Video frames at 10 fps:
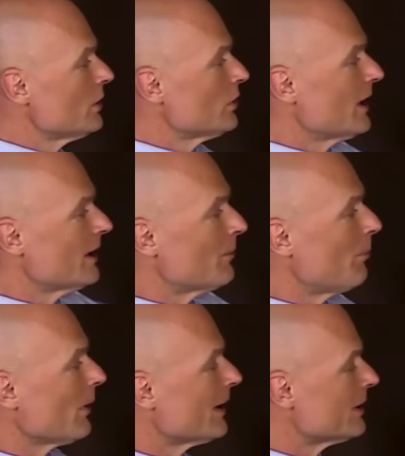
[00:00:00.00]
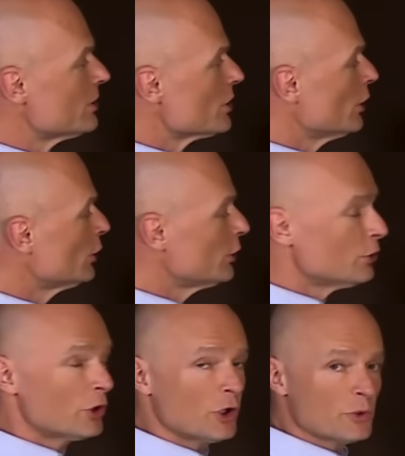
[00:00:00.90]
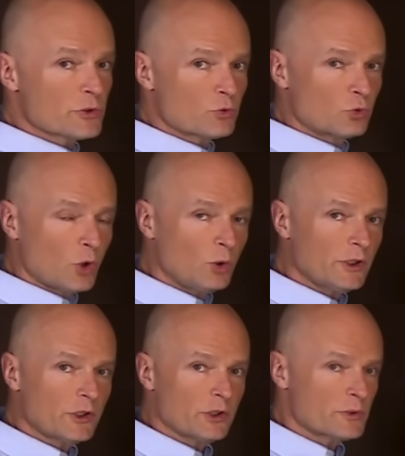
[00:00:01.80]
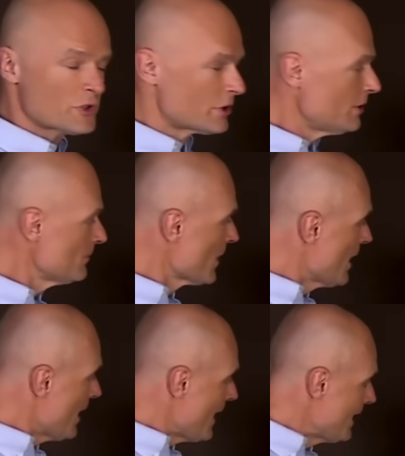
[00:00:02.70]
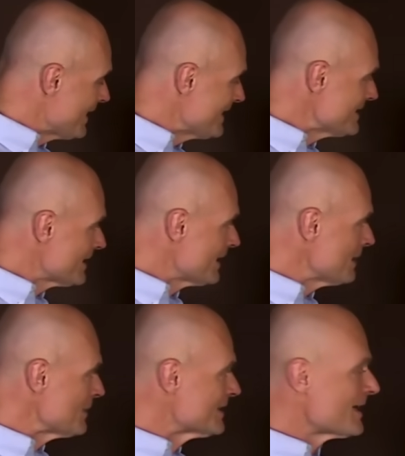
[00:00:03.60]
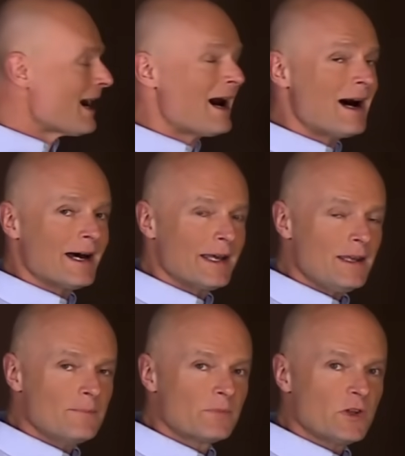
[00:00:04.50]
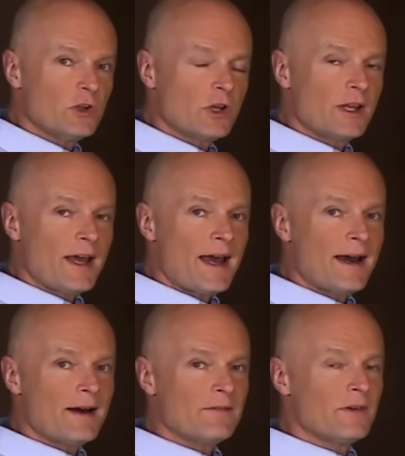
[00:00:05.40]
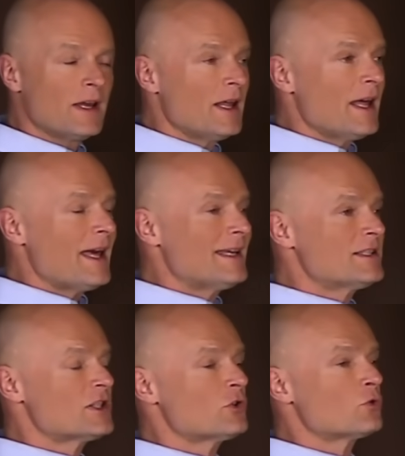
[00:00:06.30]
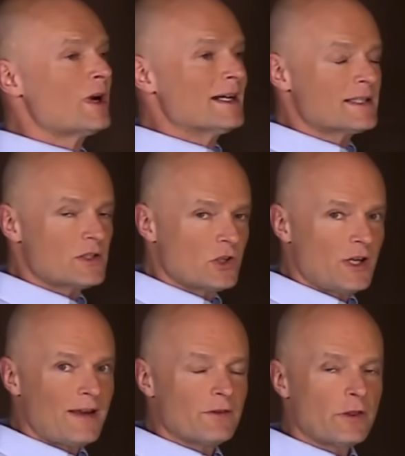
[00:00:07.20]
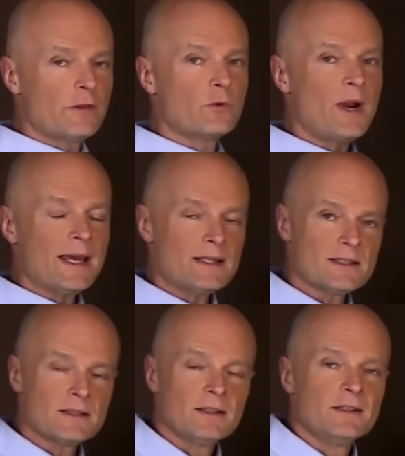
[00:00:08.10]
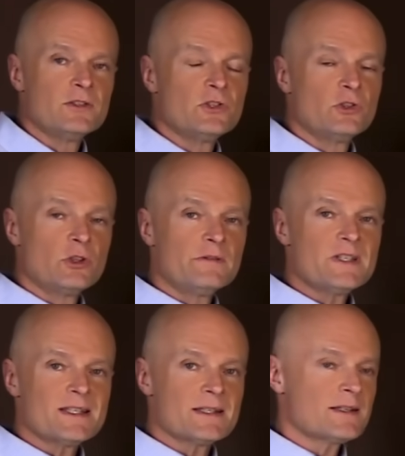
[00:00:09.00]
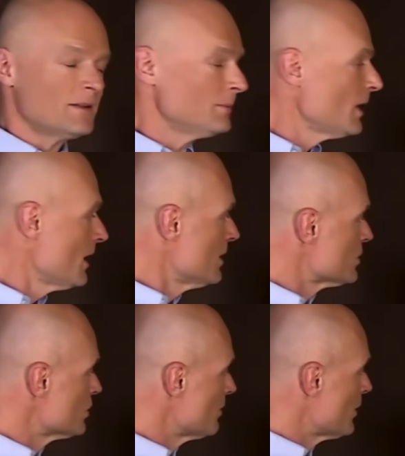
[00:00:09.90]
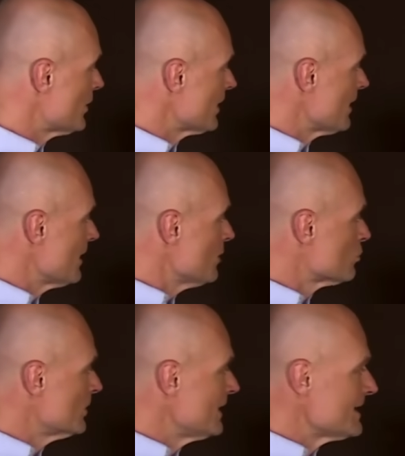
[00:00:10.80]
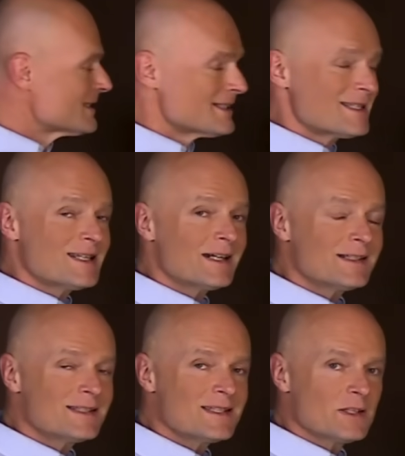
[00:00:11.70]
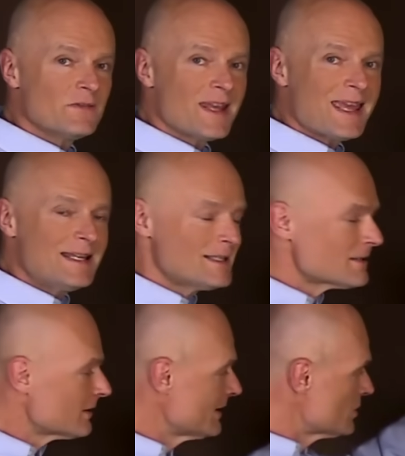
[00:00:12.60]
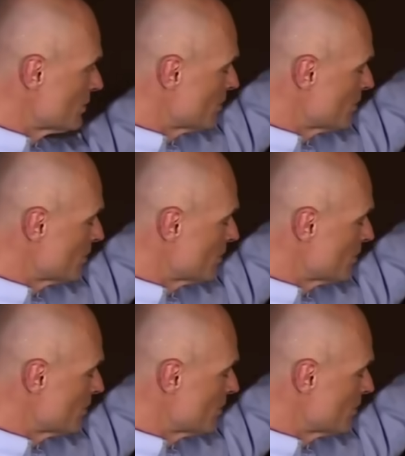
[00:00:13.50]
you get a blood glucose roller coaster. And anytime it's high, you're going to have a stress, you're going to have a threat to your nervous system. So your body releases tons of insulin to